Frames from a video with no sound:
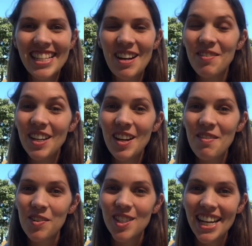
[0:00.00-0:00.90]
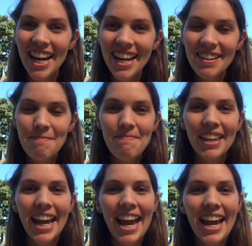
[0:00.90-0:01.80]
our video for today,
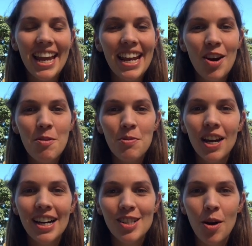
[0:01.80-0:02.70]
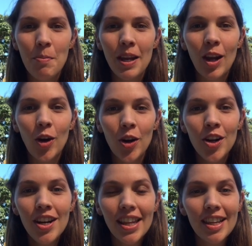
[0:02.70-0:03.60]
and I hope you guys are being
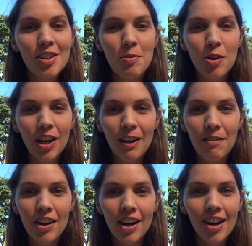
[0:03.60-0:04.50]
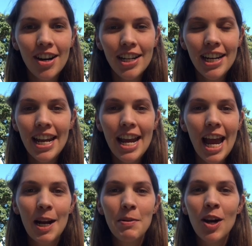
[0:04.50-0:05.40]
good and that you're working very hard,
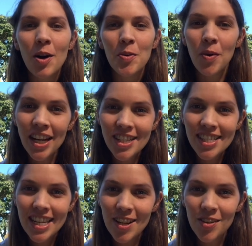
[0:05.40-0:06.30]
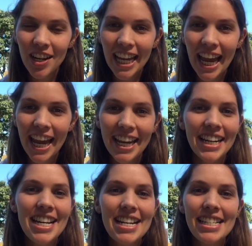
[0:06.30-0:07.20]
and we can't wait to see you all again.
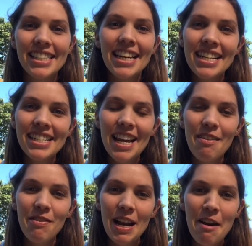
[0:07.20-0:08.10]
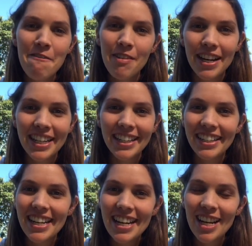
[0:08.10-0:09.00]
Stay safe and have fun.
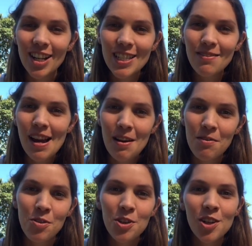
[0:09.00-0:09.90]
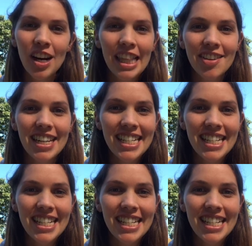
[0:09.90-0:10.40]
Lots of love, all your grade 3